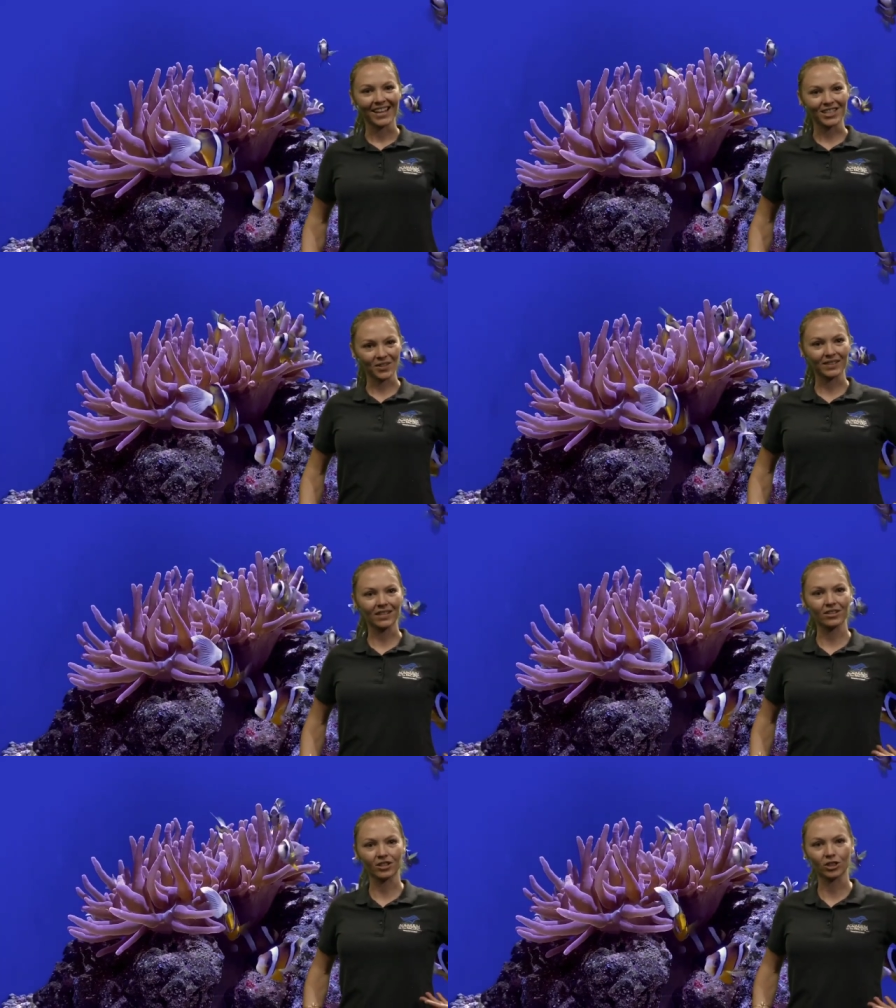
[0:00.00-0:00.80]
Do you
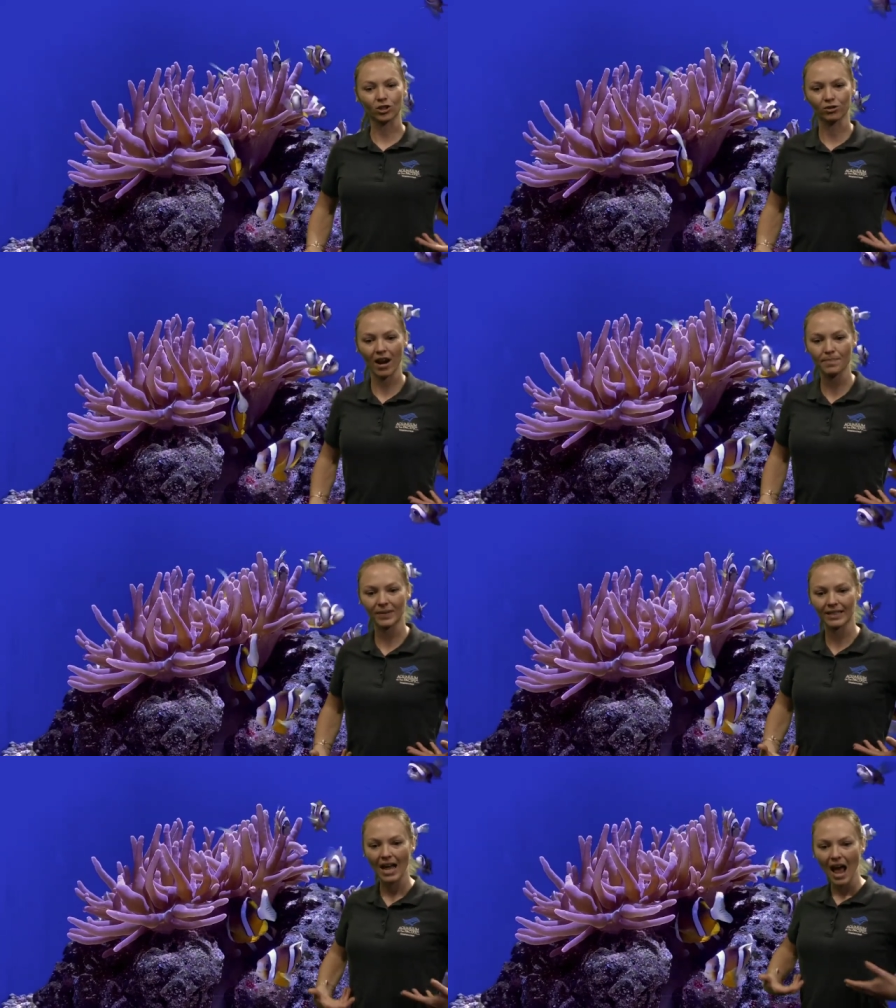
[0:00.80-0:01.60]
see their
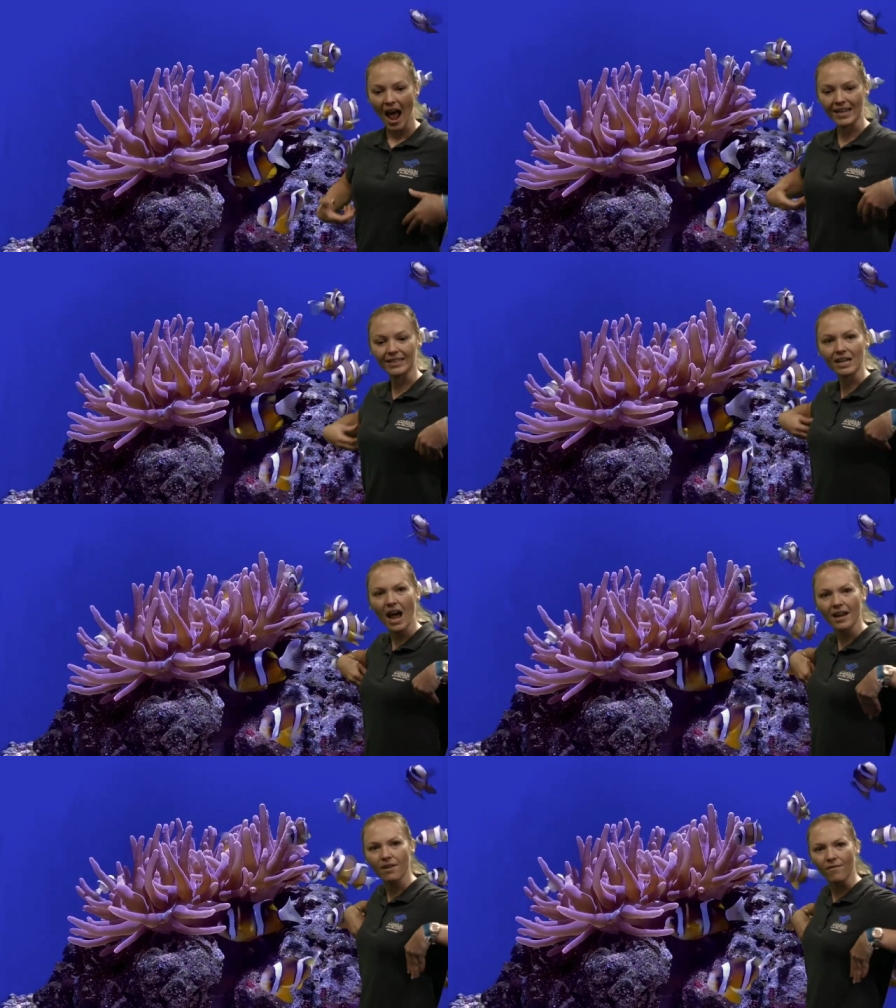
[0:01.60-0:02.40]
stripes? I see
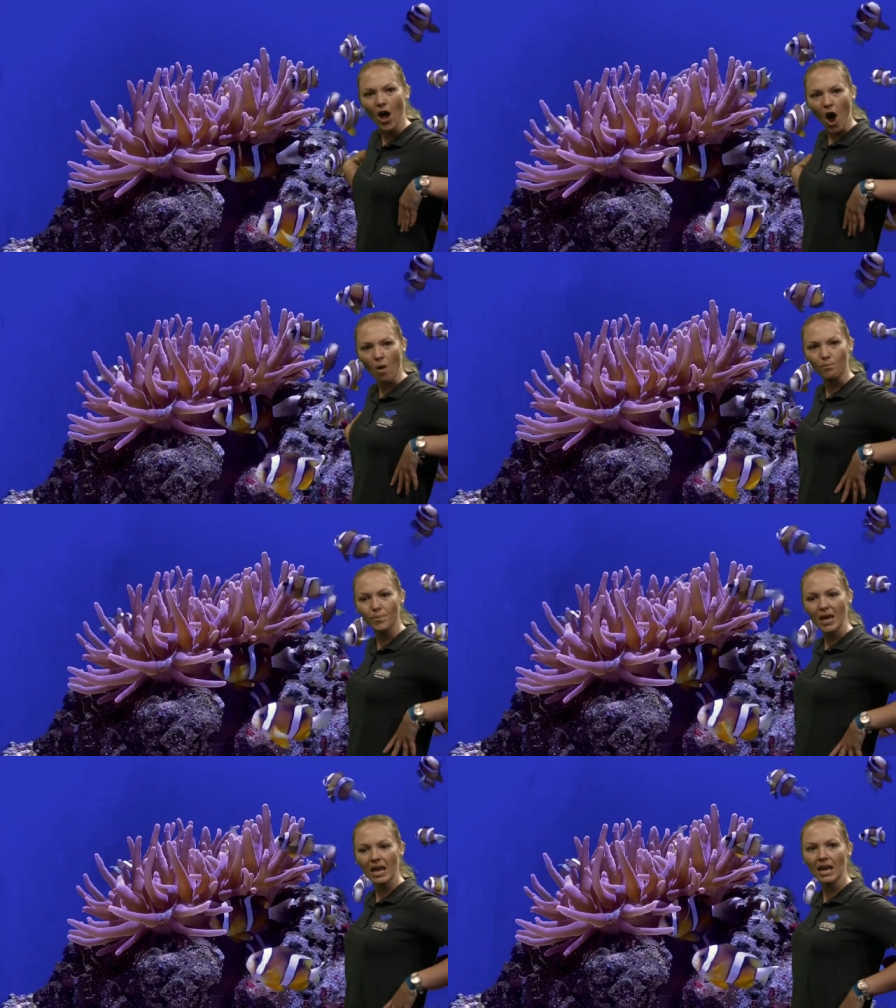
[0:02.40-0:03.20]
kind of a
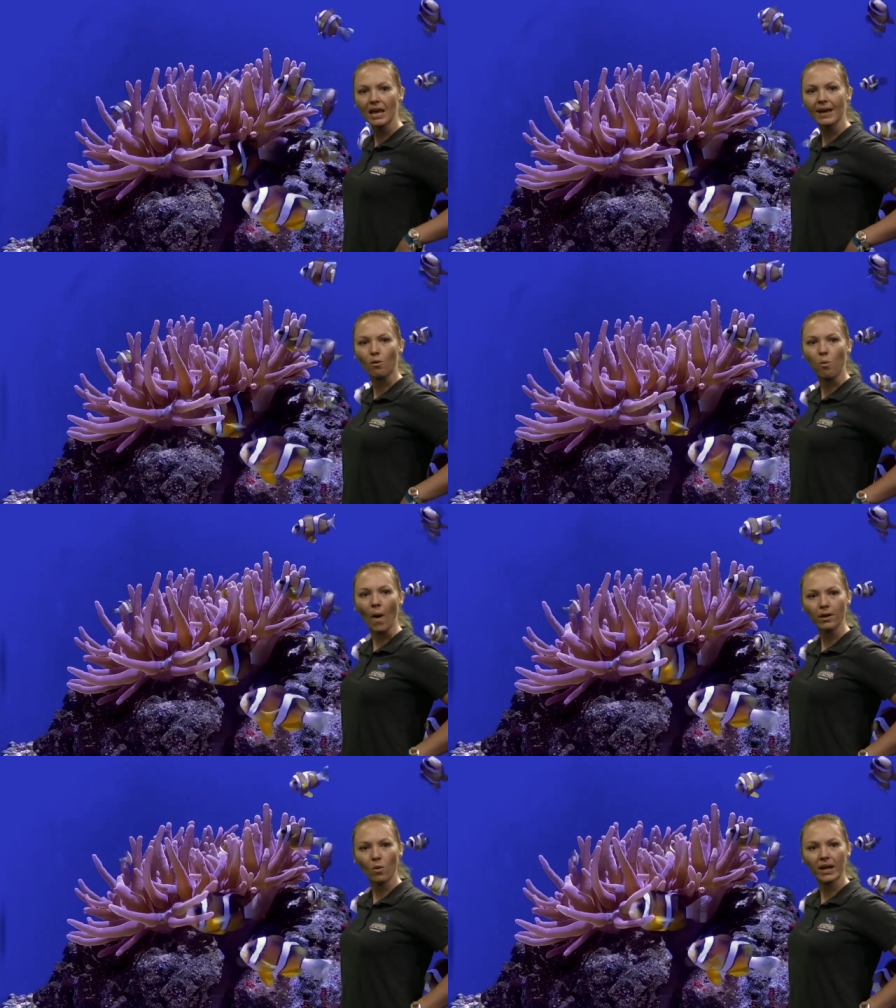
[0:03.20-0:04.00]
big
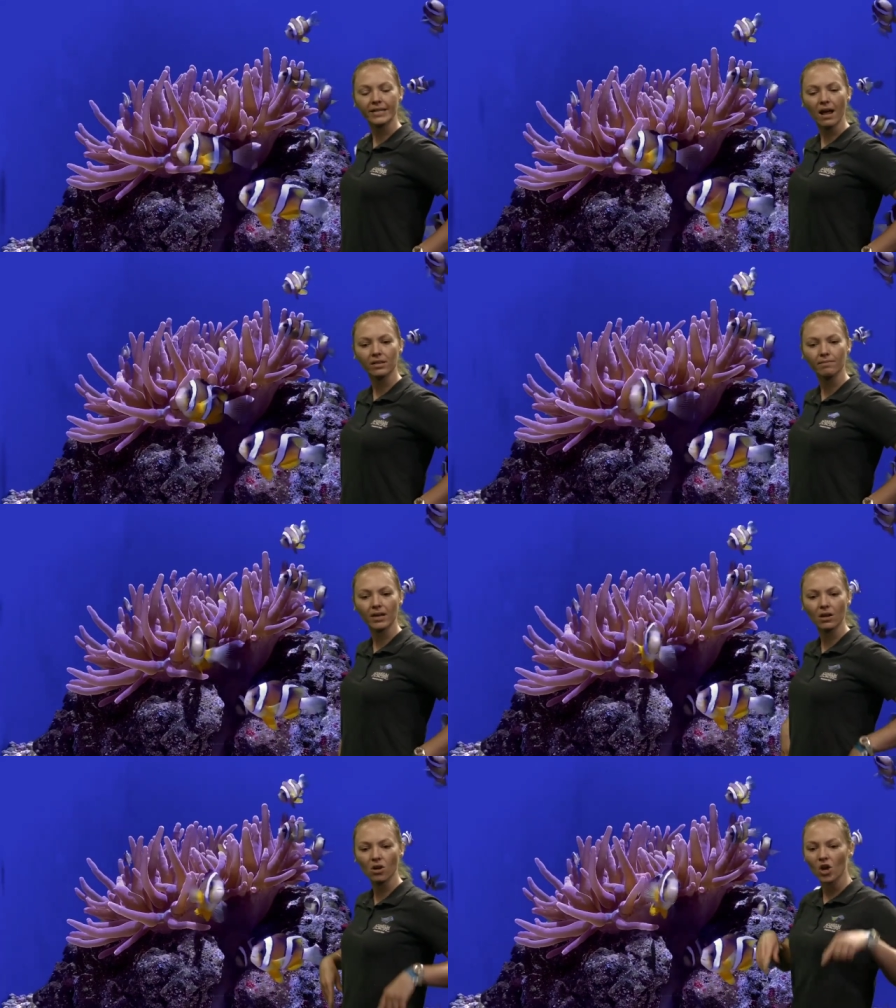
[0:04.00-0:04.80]
white one down the
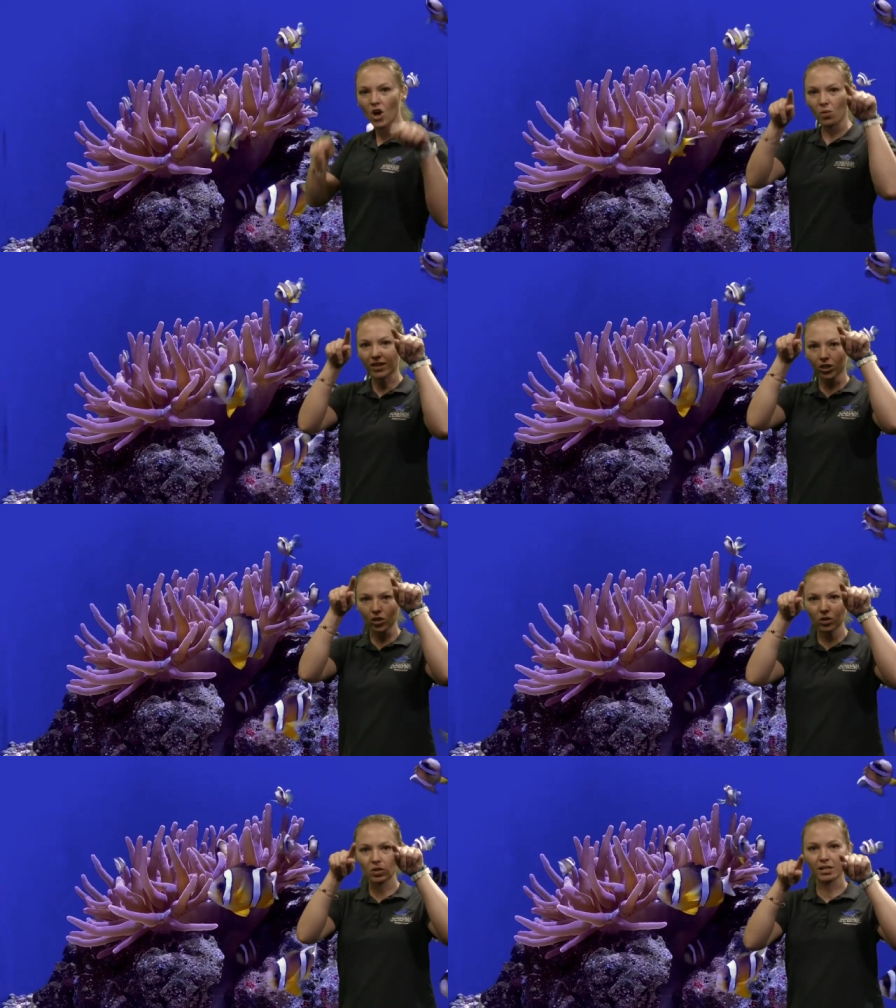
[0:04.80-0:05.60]
middle with
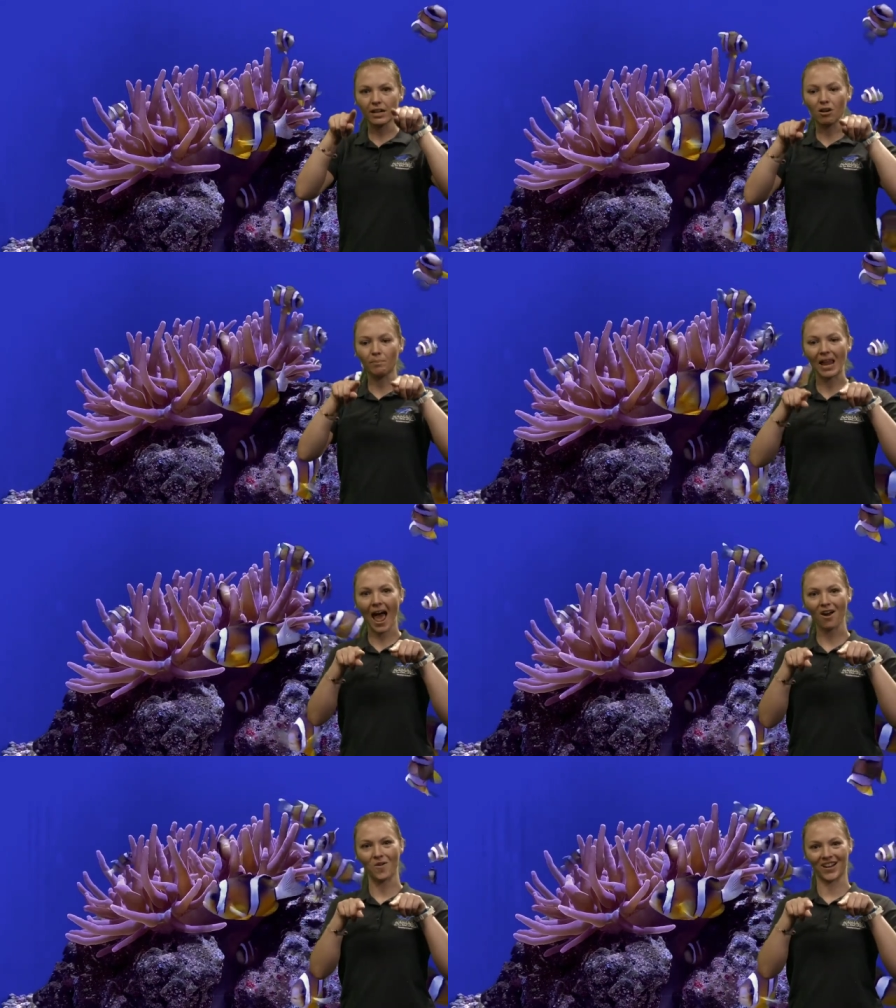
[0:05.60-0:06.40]
two little
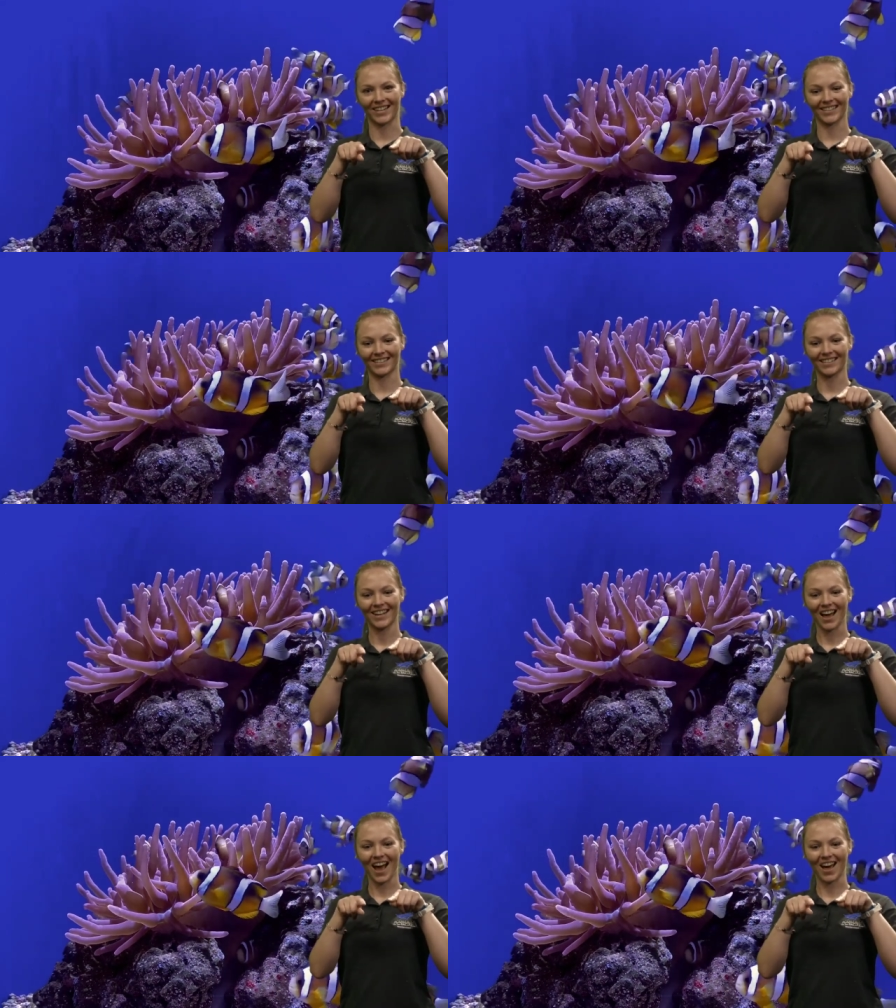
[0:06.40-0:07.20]
black ones
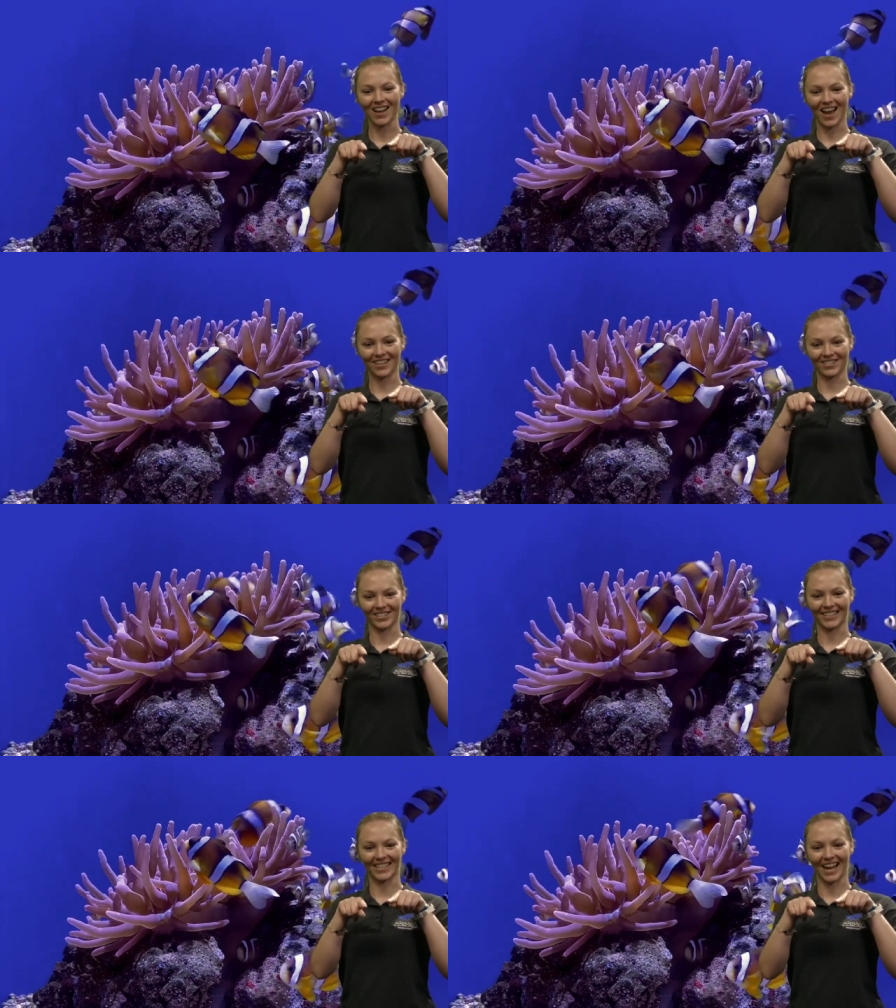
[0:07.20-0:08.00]
on
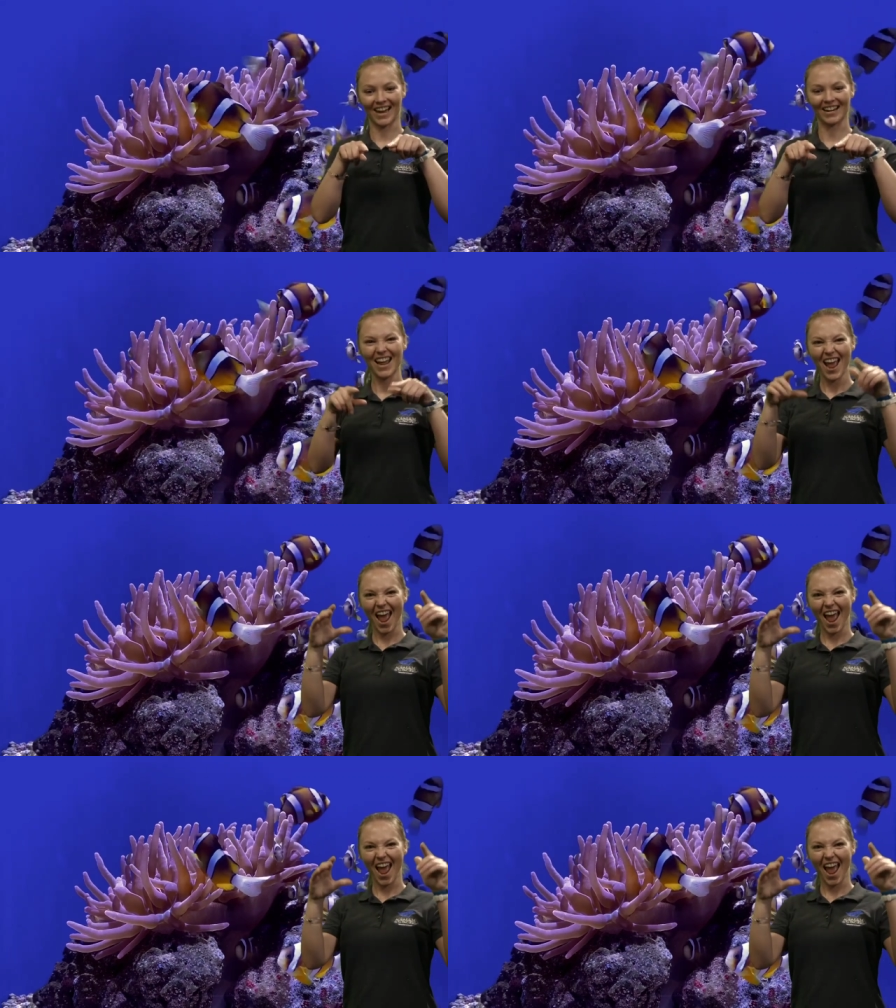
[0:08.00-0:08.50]
either side.